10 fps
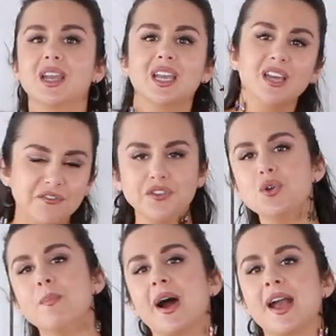if
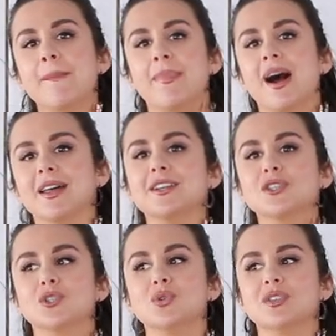you buy a
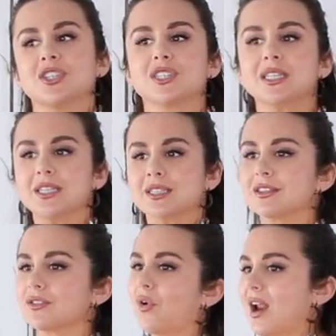bodysuit that just
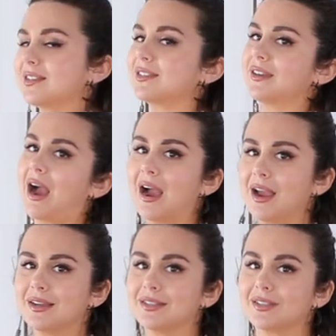isn't the right
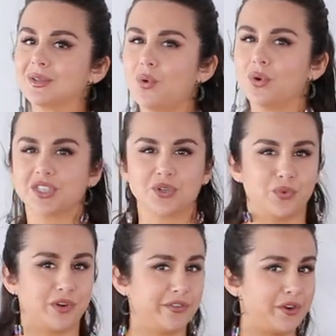size or doesn't
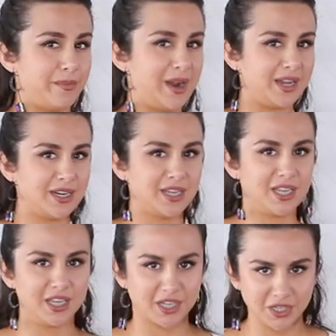work for your body,
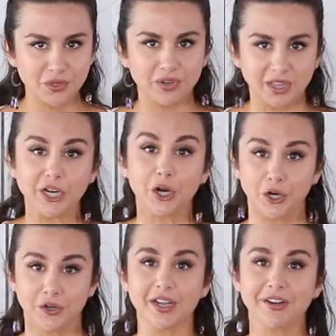it can really
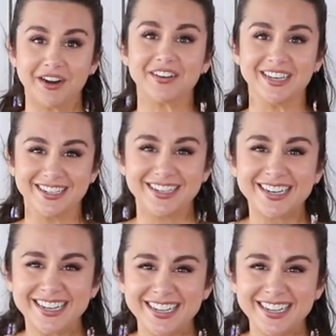hurt right around here.